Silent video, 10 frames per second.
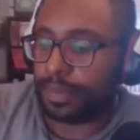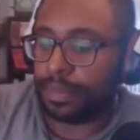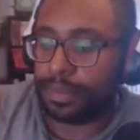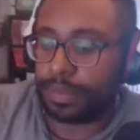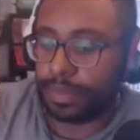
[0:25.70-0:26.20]

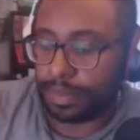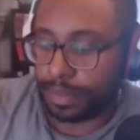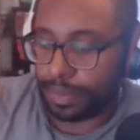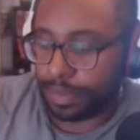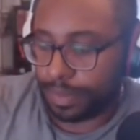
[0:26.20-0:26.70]

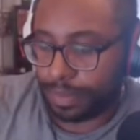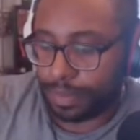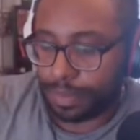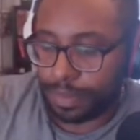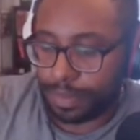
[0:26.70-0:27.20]

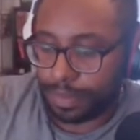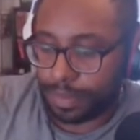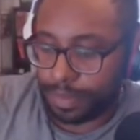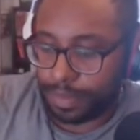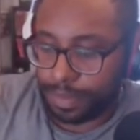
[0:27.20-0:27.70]

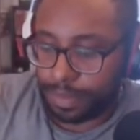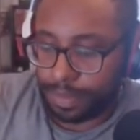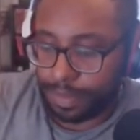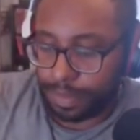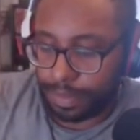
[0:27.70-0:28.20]

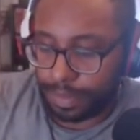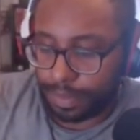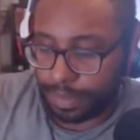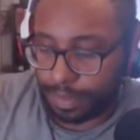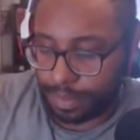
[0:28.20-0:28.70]

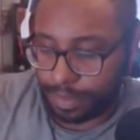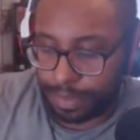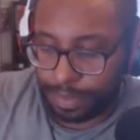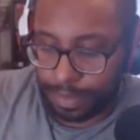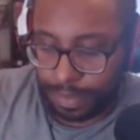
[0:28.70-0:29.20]

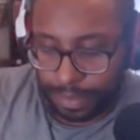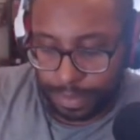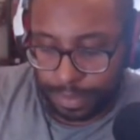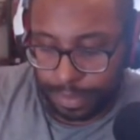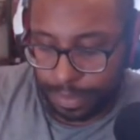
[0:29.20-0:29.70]

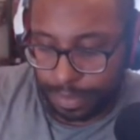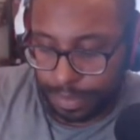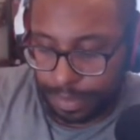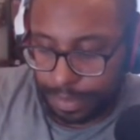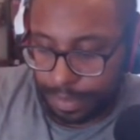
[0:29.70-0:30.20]

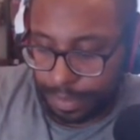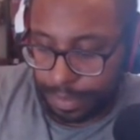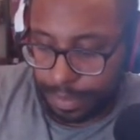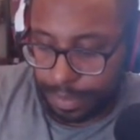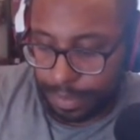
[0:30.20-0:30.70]

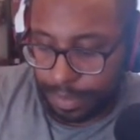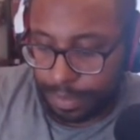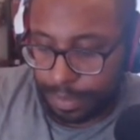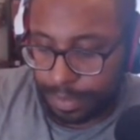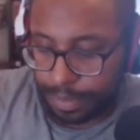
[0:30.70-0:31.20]

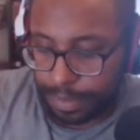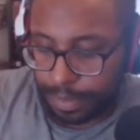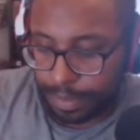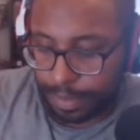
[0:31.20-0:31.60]
[no speech]